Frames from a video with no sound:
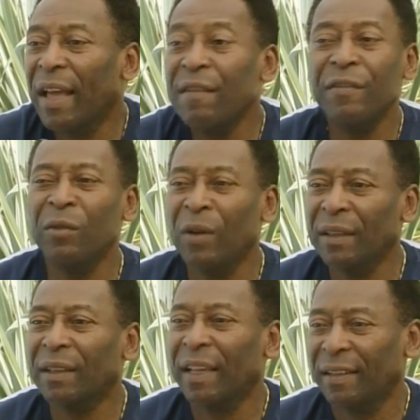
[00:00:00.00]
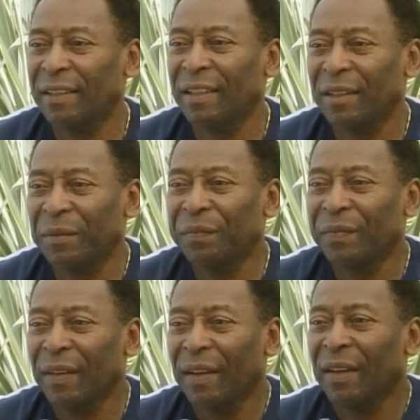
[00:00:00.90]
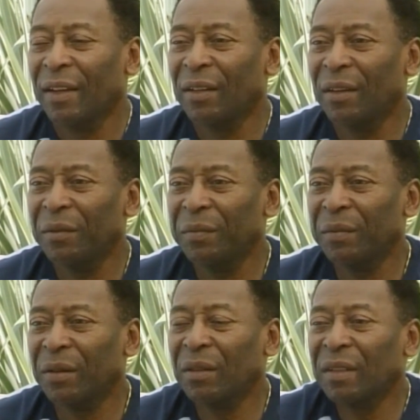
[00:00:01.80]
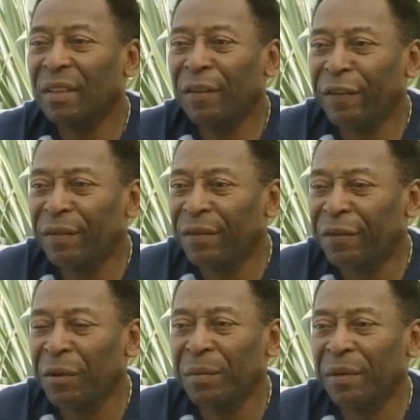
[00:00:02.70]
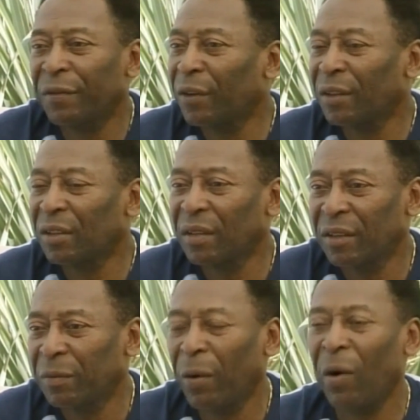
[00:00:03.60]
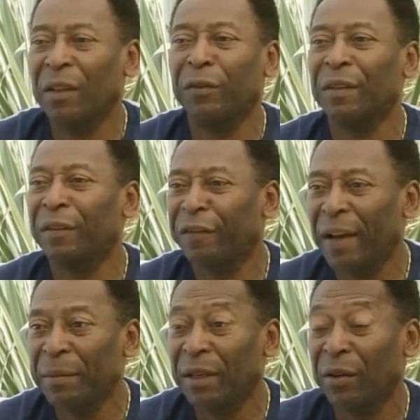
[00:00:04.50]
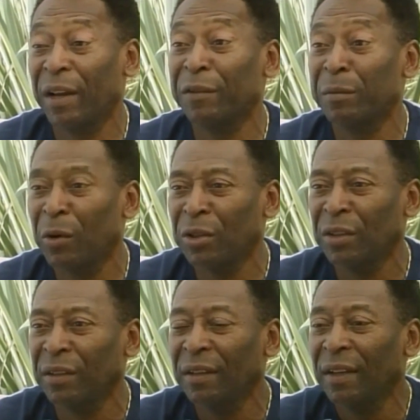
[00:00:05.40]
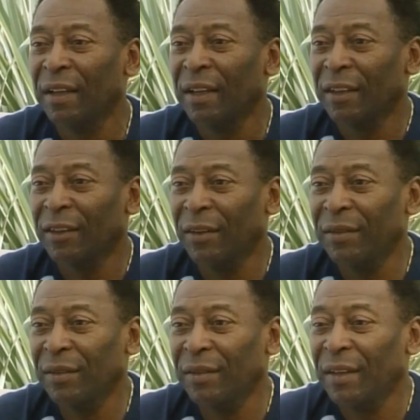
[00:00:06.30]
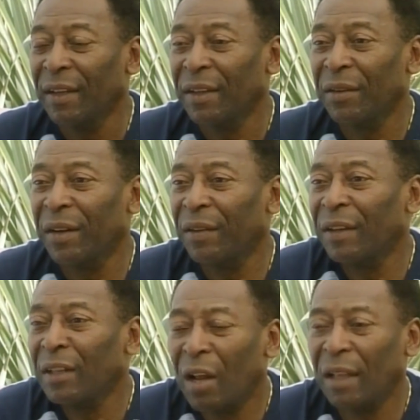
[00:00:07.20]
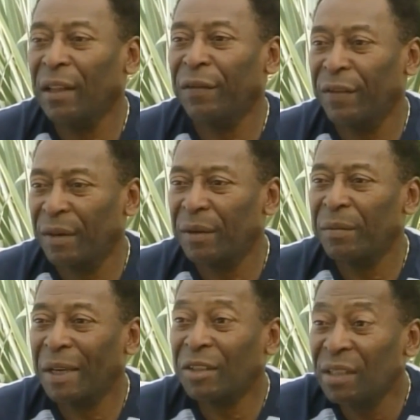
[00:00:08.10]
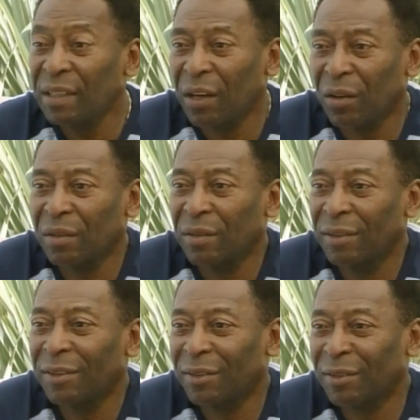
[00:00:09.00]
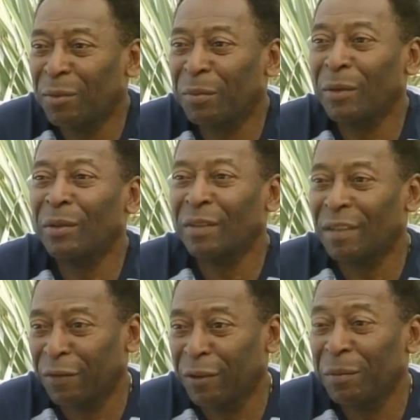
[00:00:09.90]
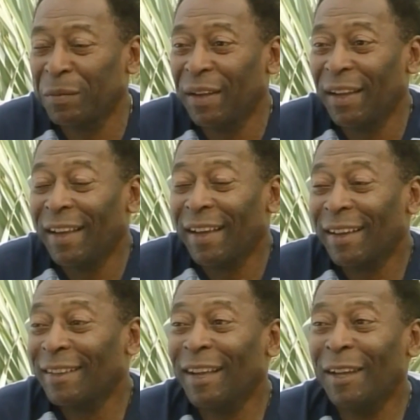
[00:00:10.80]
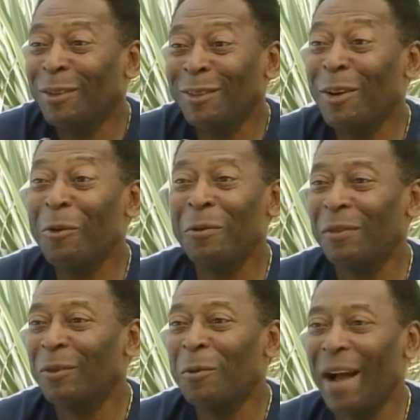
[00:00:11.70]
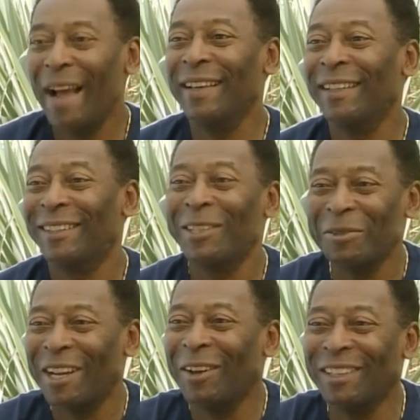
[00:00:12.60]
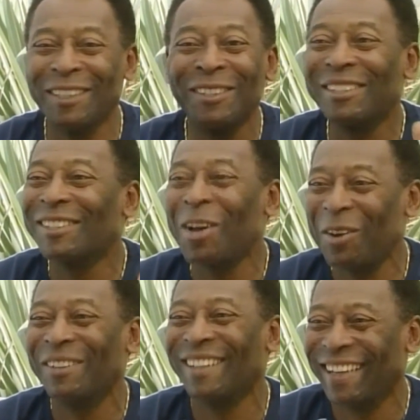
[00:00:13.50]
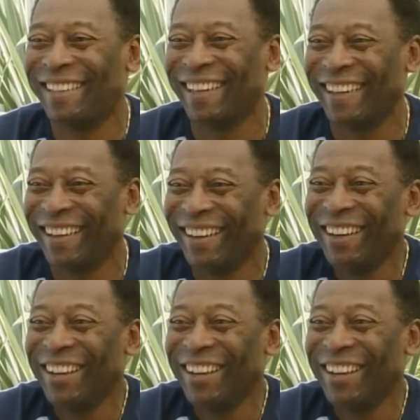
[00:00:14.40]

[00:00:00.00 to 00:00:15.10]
everyone can see you know, because it's a film for sport, for the family, you have emotion, you know, you have a lot of uh, material to, to produce the film. And I don't know why until now they didn't discover that.